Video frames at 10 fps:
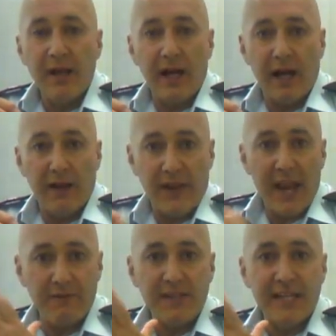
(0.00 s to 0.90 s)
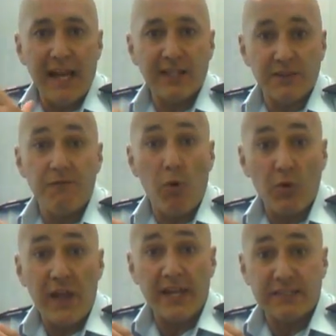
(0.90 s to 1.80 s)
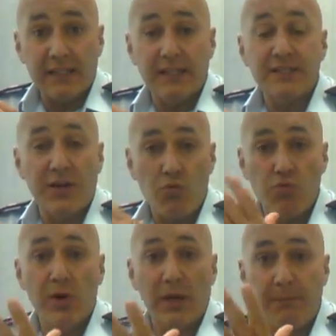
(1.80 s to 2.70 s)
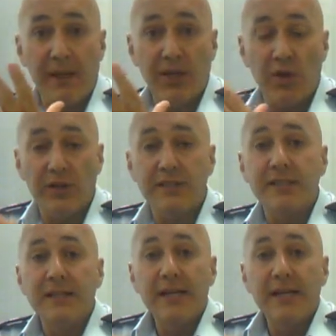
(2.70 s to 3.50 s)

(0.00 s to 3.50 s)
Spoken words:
The heavy tankers are 4,000 litres and a really big unit.